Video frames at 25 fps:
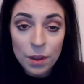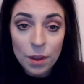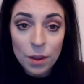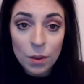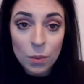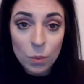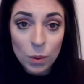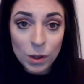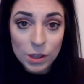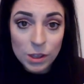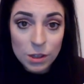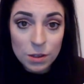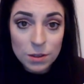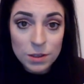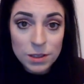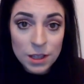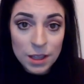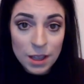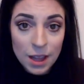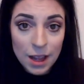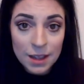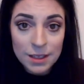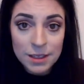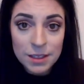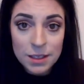And when
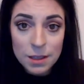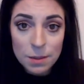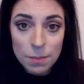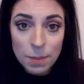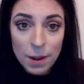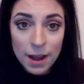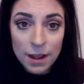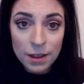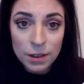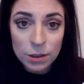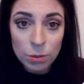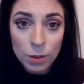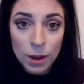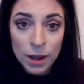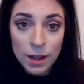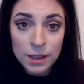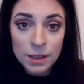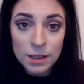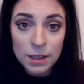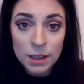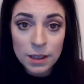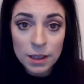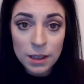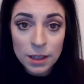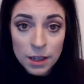utilising the pathway,
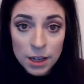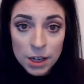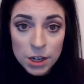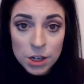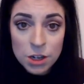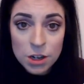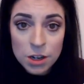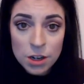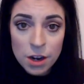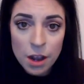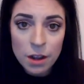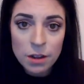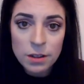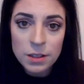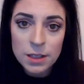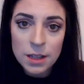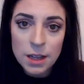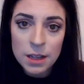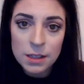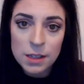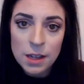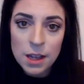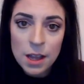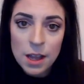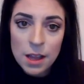the clinician
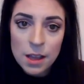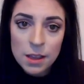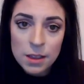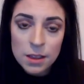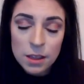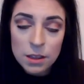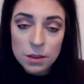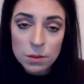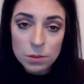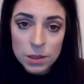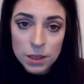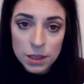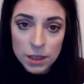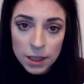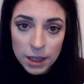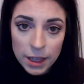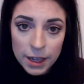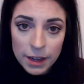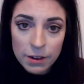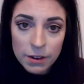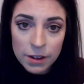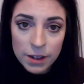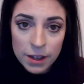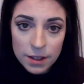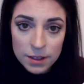noted that there's a
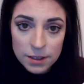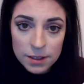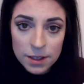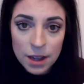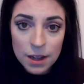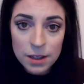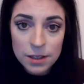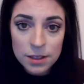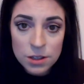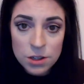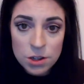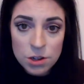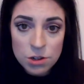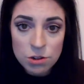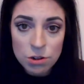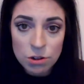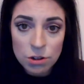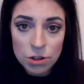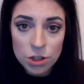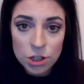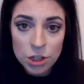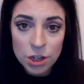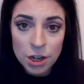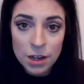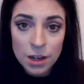clear and concise
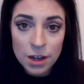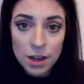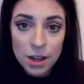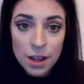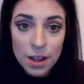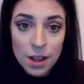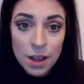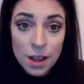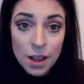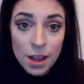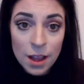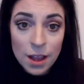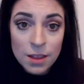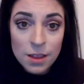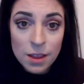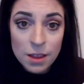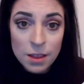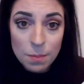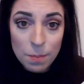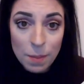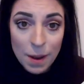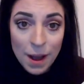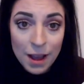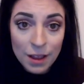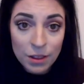instruction and that
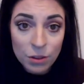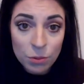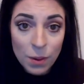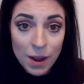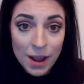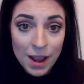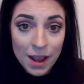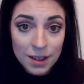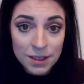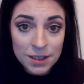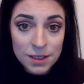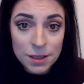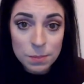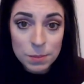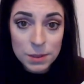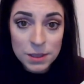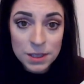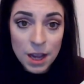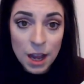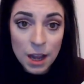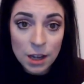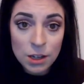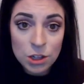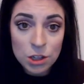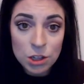the pathway has the
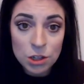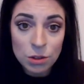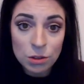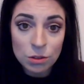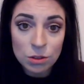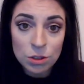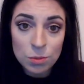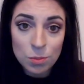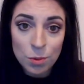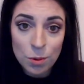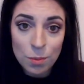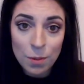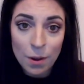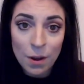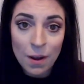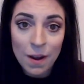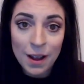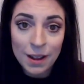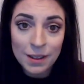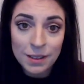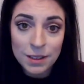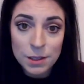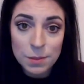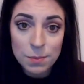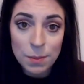potential to promote
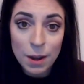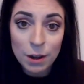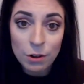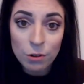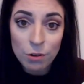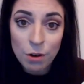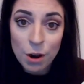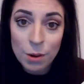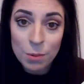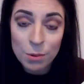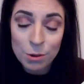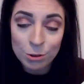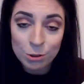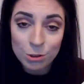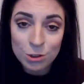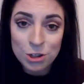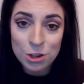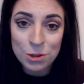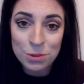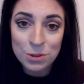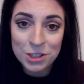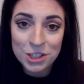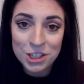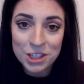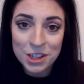antimicrobial
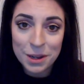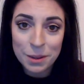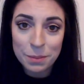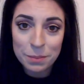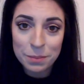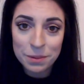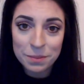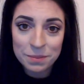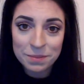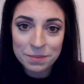stewardship.